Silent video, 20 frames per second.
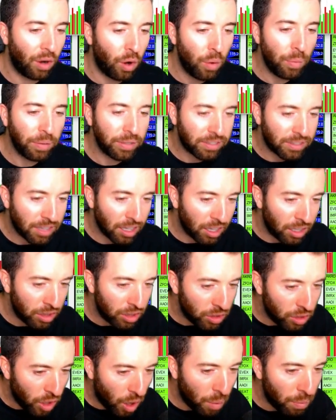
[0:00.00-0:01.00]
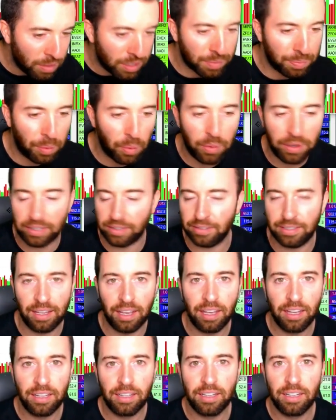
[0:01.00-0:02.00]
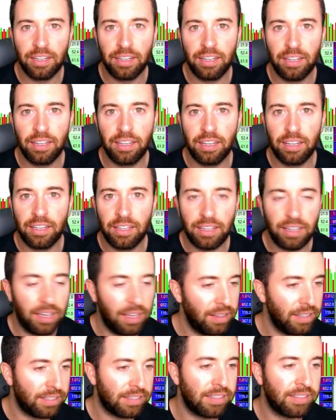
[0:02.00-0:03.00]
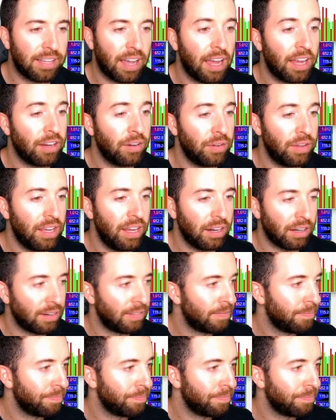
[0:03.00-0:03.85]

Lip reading: almost the lowest point in this entire year.